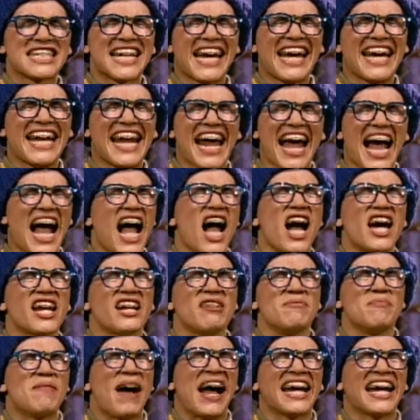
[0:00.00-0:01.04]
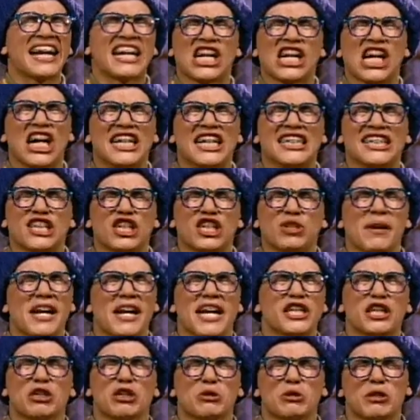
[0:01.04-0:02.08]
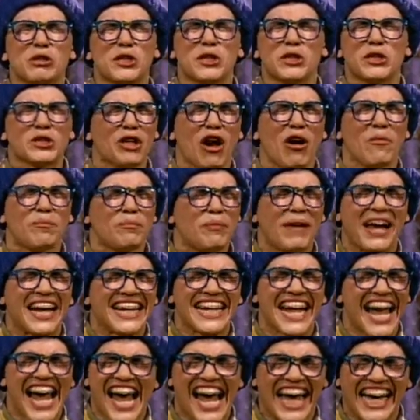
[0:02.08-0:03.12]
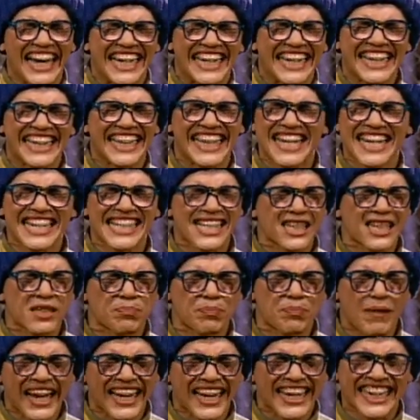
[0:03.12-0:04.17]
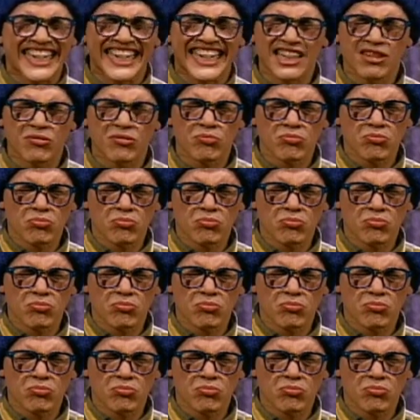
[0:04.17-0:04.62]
"Get out of my country, you stupid, ugly spick."